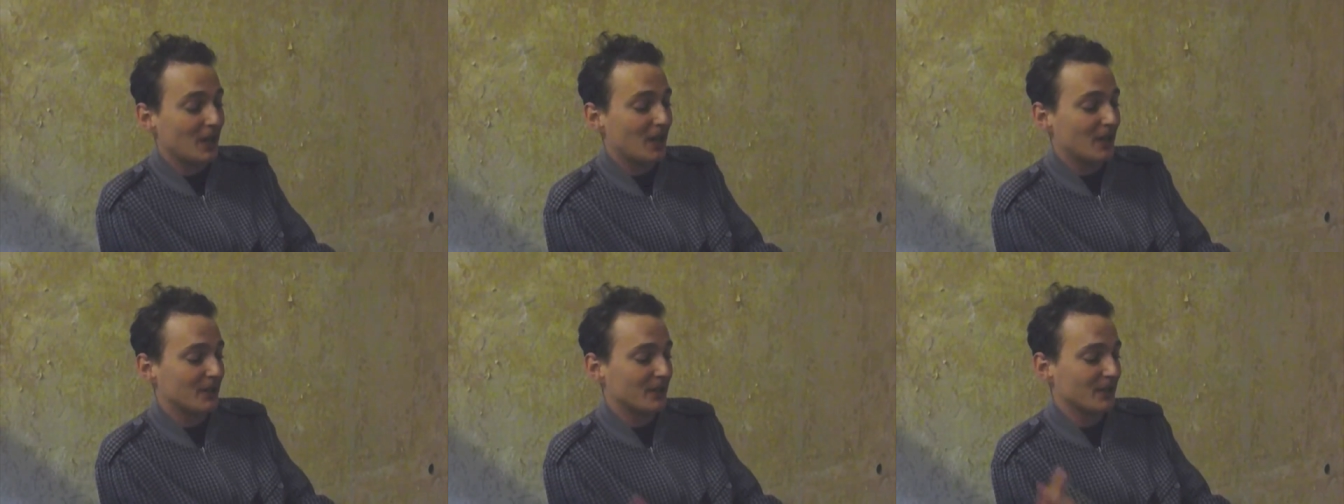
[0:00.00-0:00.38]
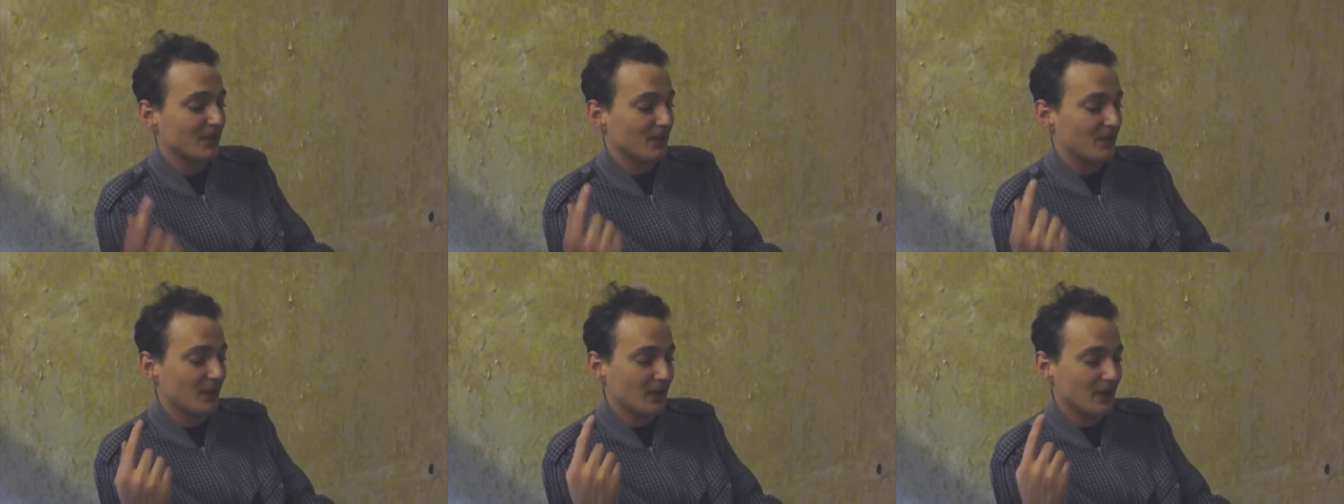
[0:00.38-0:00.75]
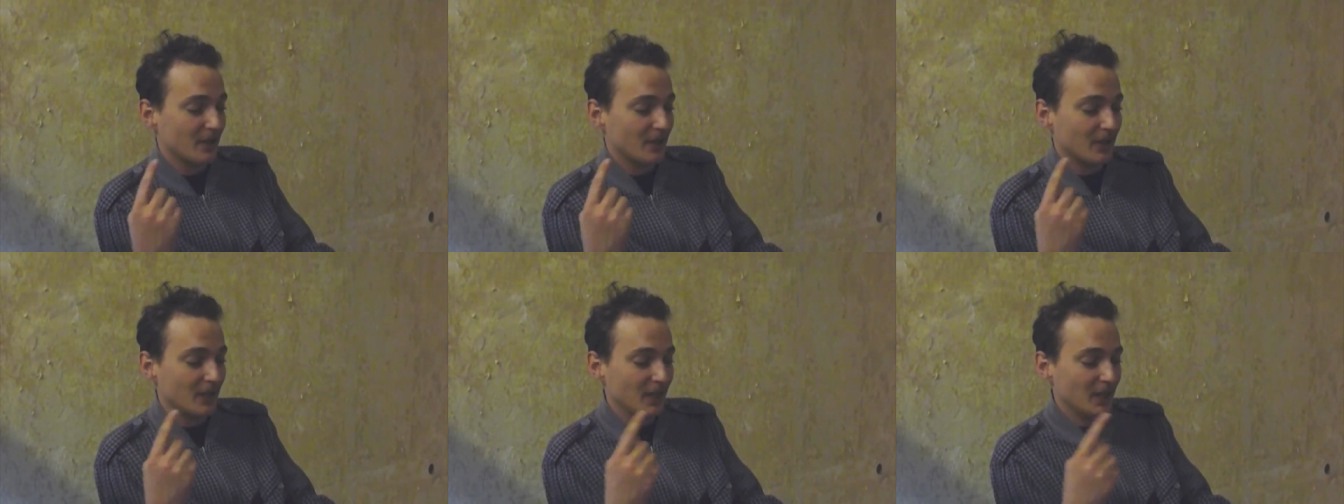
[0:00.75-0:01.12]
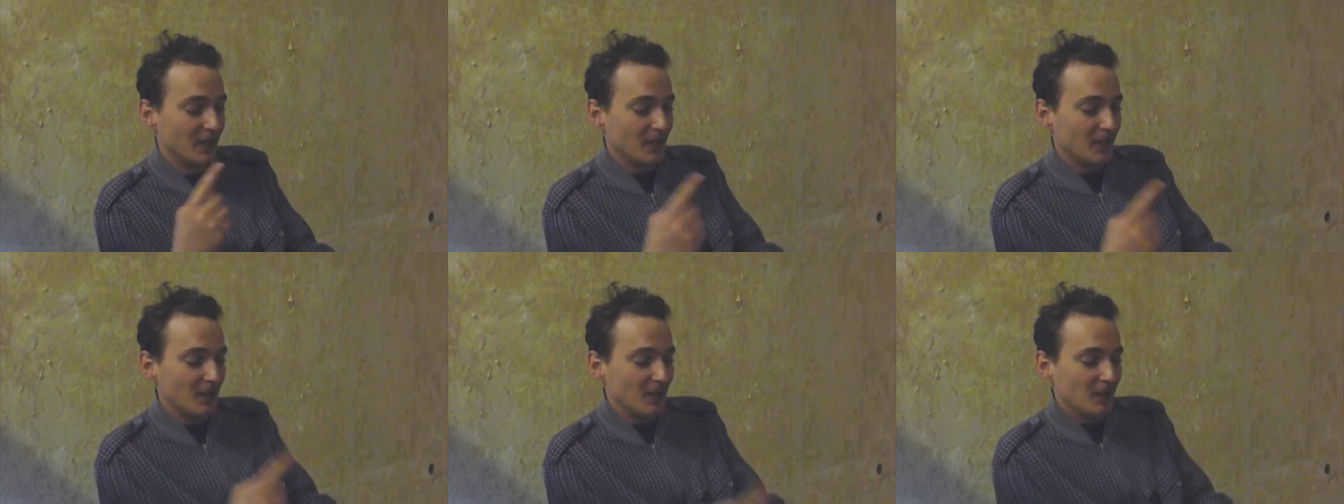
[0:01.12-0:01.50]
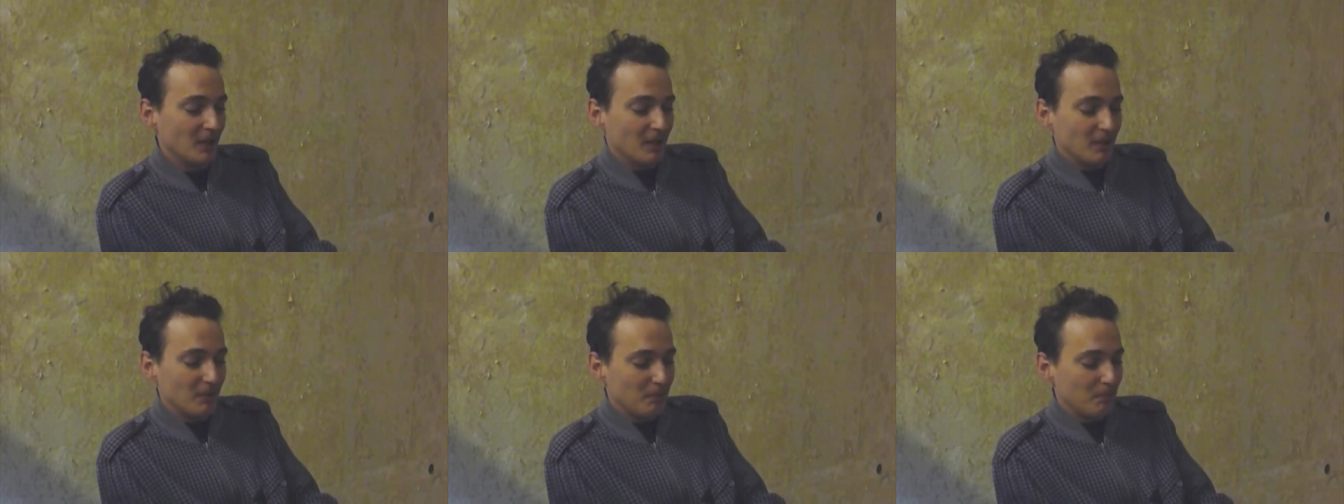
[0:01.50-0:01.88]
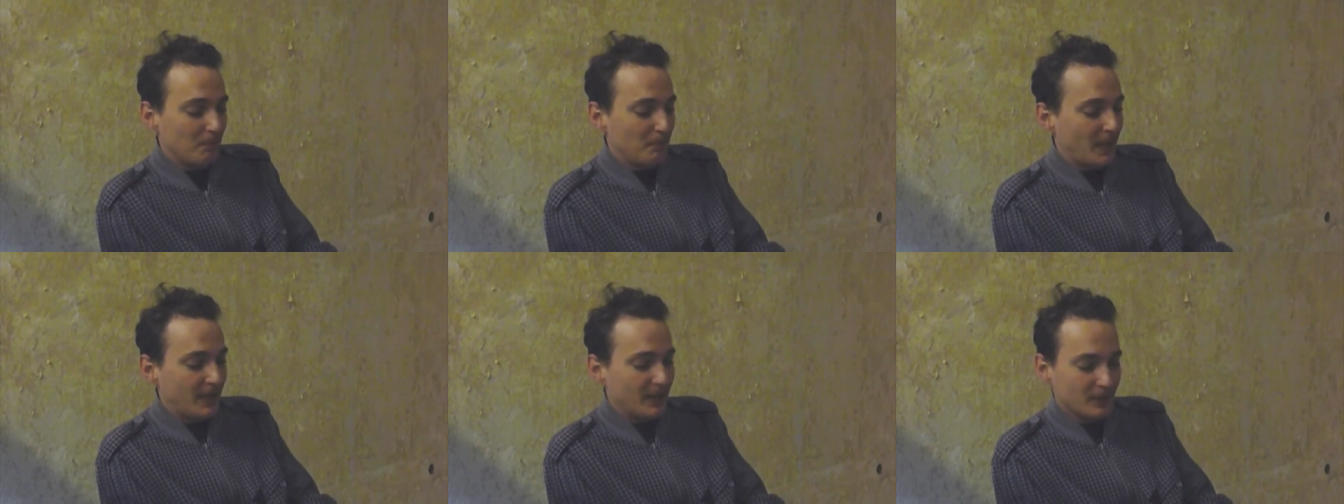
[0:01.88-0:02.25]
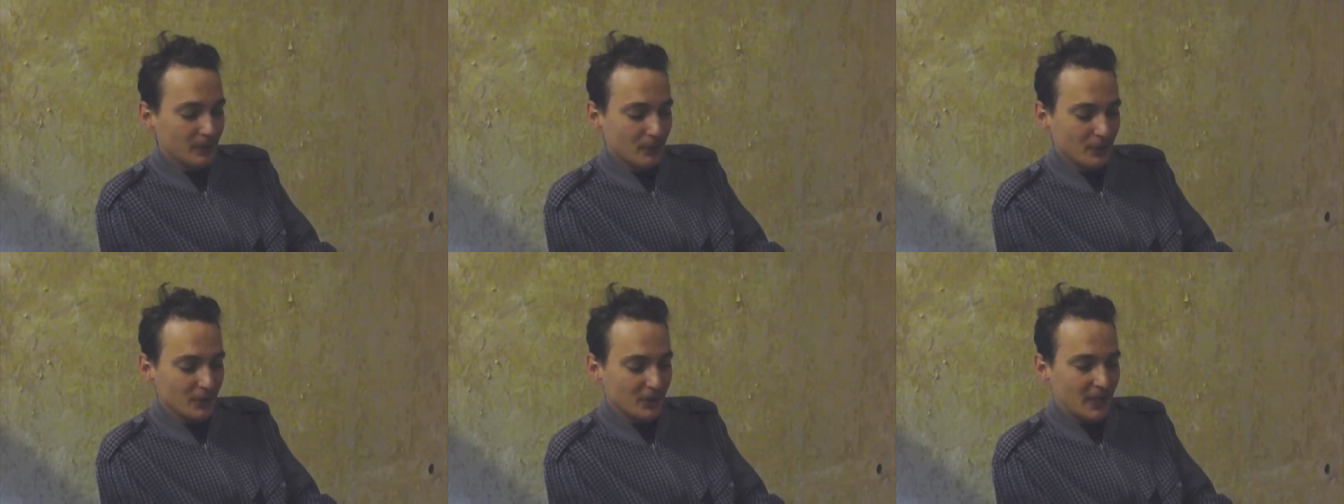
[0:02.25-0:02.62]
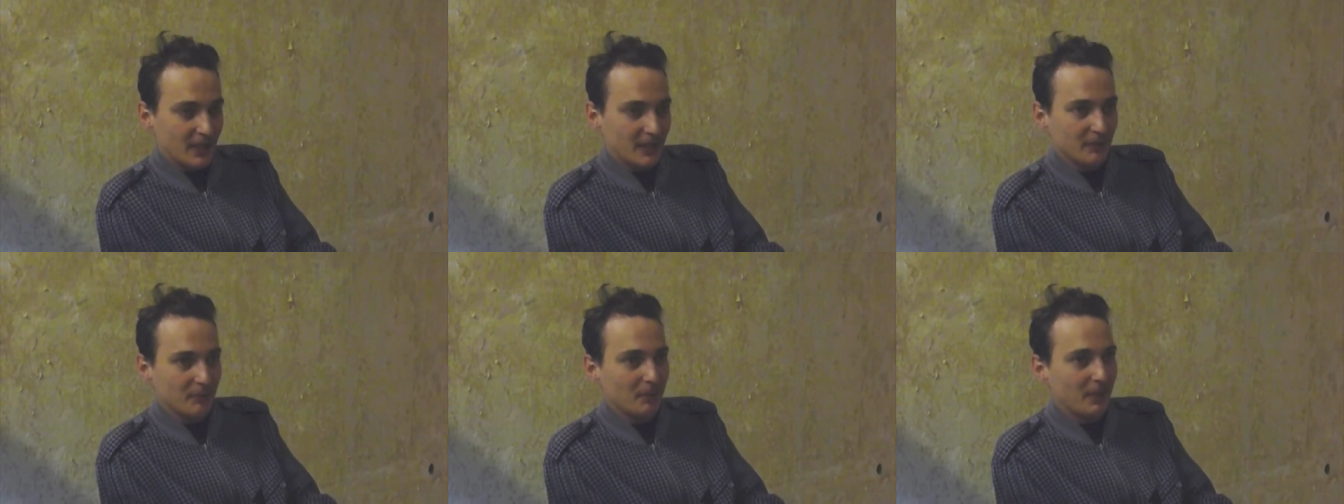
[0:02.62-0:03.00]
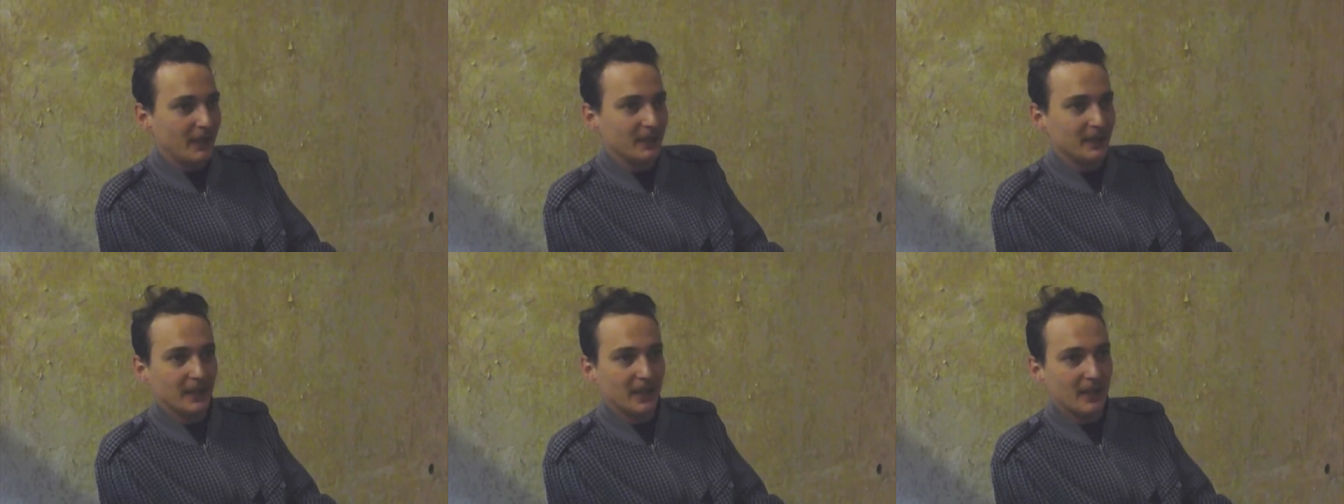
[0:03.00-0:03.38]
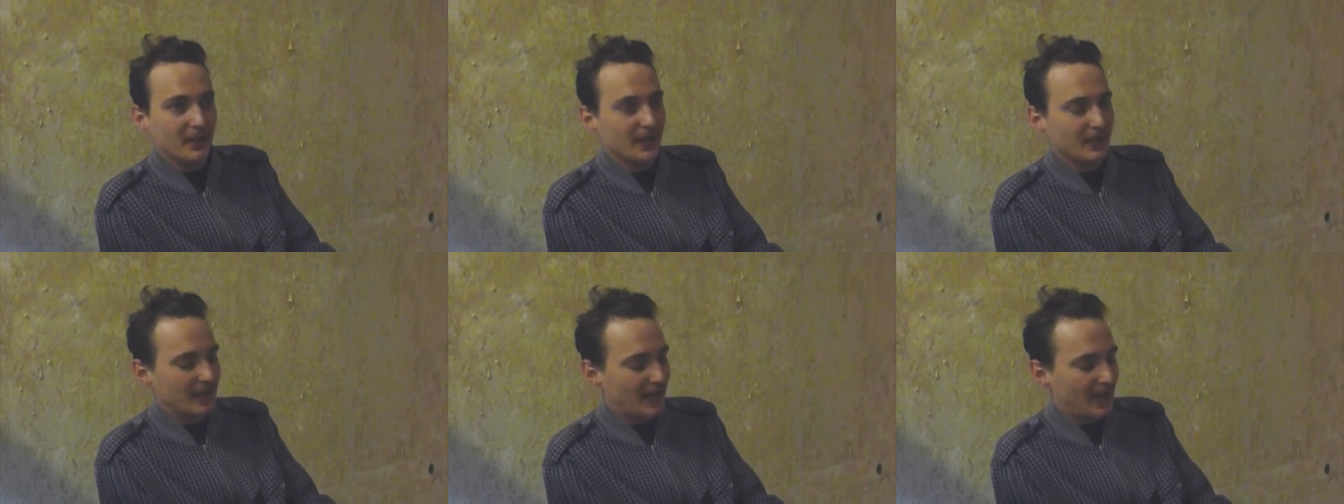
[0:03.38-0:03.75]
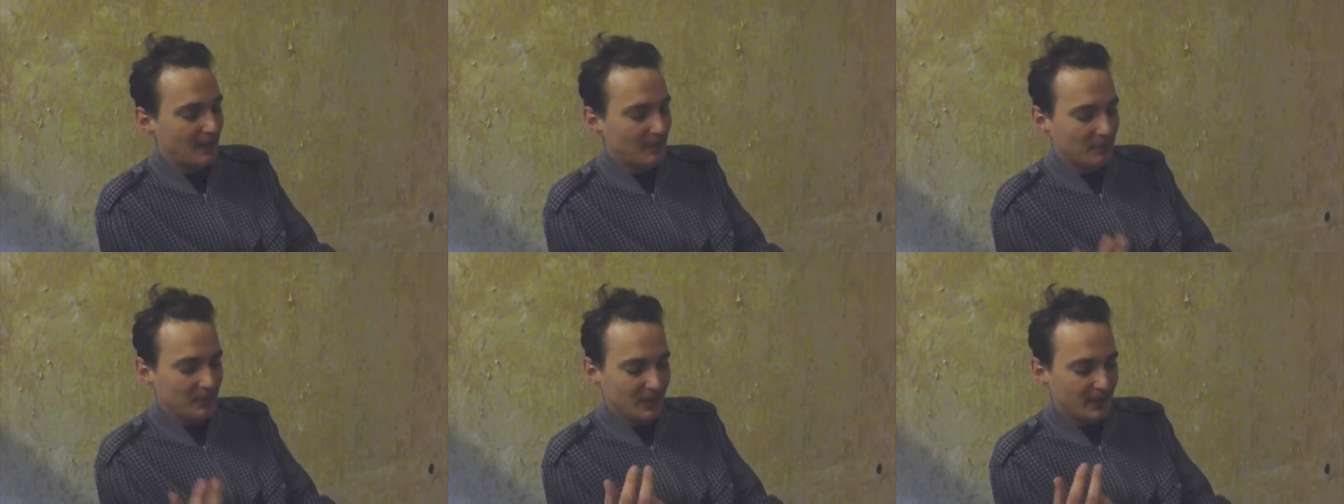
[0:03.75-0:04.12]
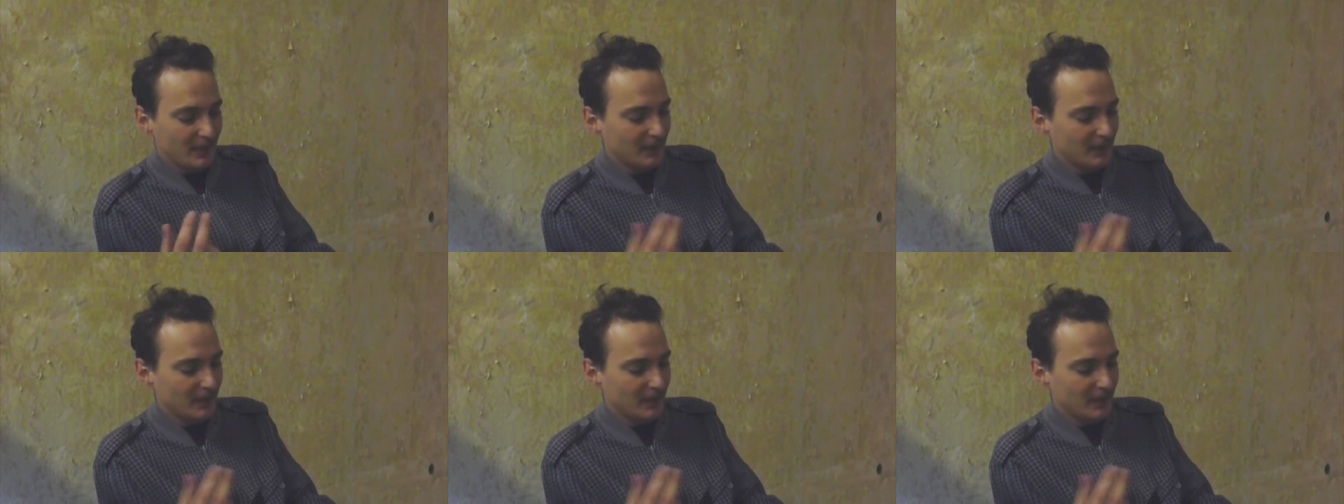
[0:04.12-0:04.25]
artist, the painter who studied painting at the academy,